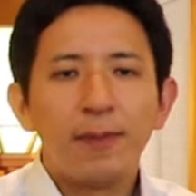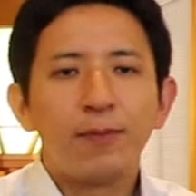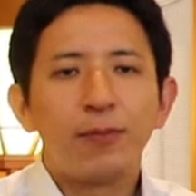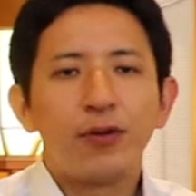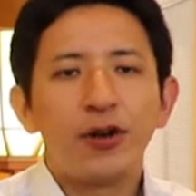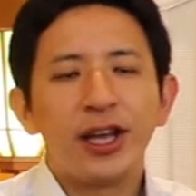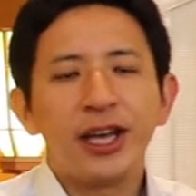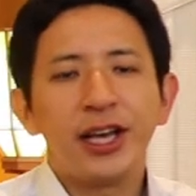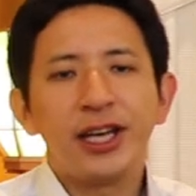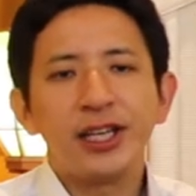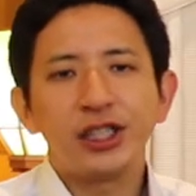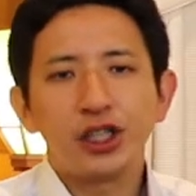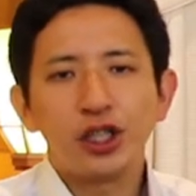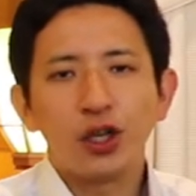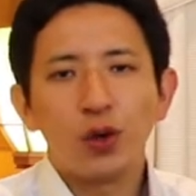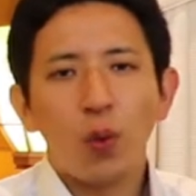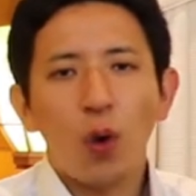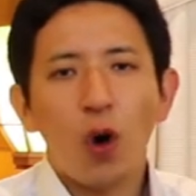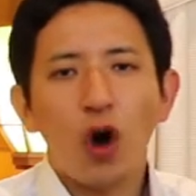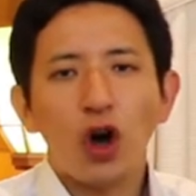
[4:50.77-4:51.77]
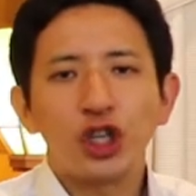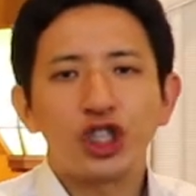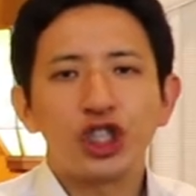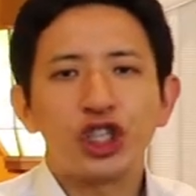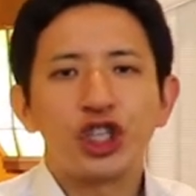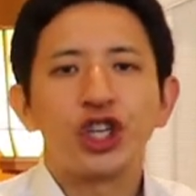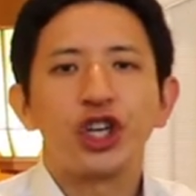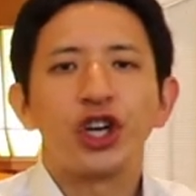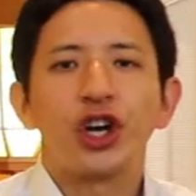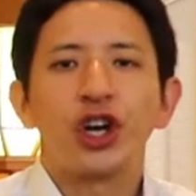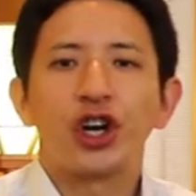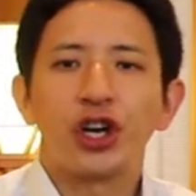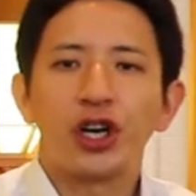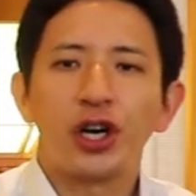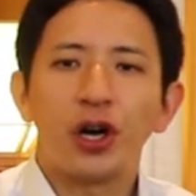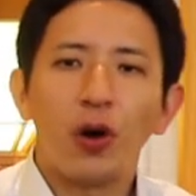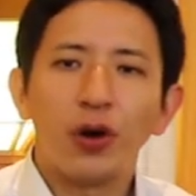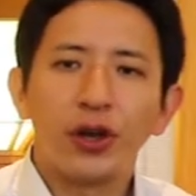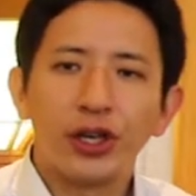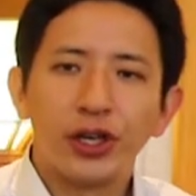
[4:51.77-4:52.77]
please watch
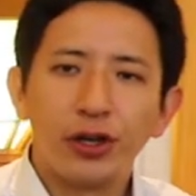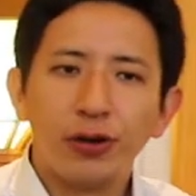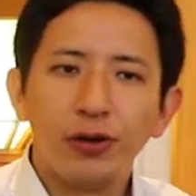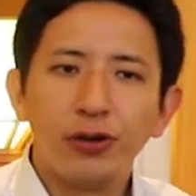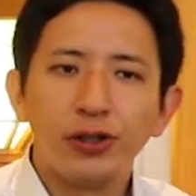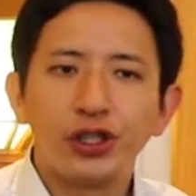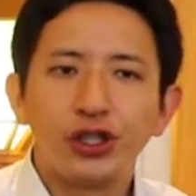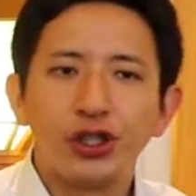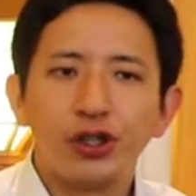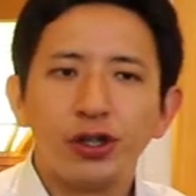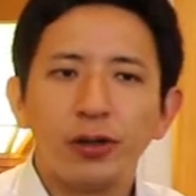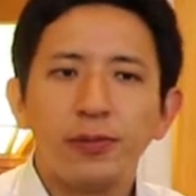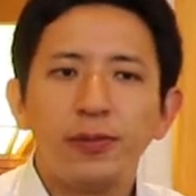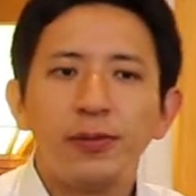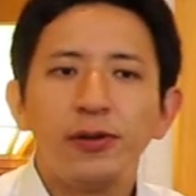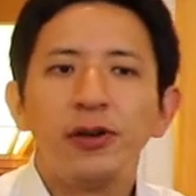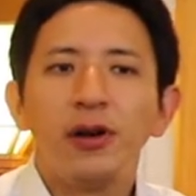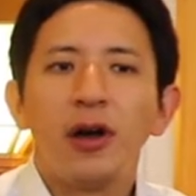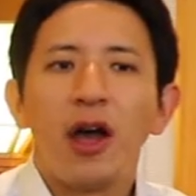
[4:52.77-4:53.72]
her on YouTube,